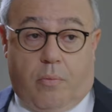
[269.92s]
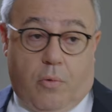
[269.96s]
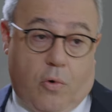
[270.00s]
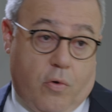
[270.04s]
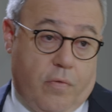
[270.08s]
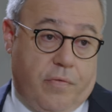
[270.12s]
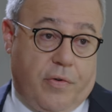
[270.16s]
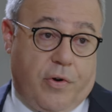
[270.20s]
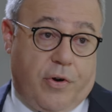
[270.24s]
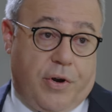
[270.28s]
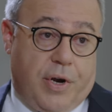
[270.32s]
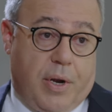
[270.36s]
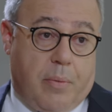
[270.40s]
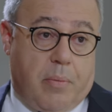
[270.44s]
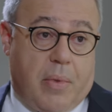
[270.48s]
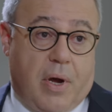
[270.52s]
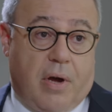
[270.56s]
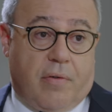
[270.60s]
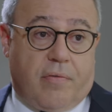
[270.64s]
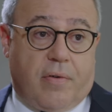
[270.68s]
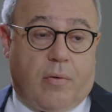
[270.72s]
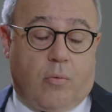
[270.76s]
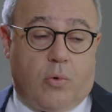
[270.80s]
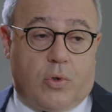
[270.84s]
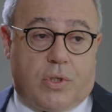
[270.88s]
Over and
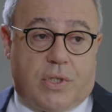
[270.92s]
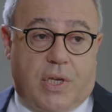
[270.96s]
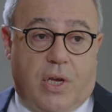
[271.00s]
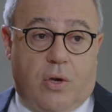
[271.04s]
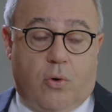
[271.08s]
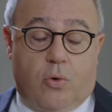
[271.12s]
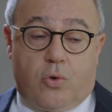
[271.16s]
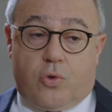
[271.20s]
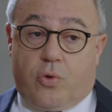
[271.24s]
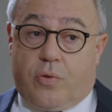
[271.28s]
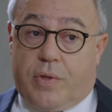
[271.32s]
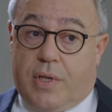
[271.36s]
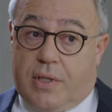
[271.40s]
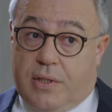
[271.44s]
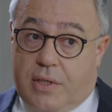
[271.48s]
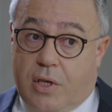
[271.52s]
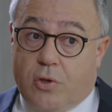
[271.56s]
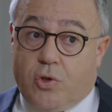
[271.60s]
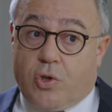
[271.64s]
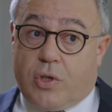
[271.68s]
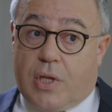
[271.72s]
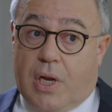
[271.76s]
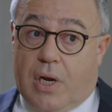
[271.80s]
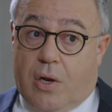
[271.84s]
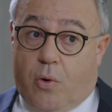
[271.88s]
above, I would say also that
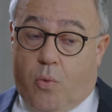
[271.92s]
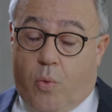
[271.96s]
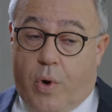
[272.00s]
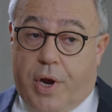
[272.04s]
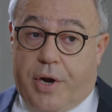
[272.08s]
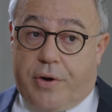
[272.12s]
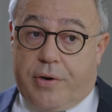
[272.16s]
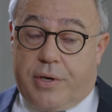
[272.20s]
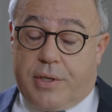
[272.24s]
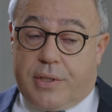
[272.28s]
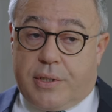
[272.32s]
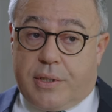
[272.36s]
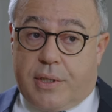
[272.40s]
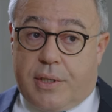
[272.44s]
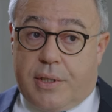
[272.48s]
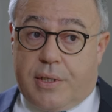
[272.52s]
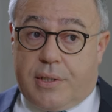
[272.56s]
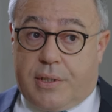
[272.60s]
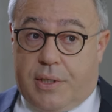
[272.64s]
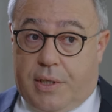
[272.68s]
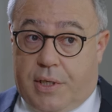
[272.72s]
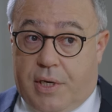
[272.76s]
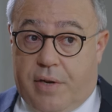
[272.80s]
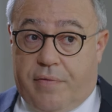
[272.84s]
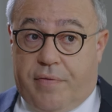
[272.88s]
digital awareness is
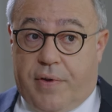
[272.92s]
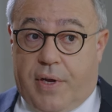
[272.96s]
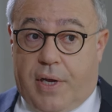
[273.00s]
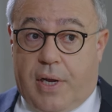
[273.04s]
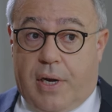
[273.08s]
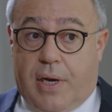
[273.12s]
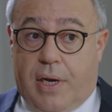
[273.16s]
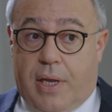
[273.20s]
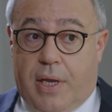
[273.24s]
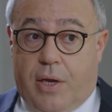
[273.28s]
significantly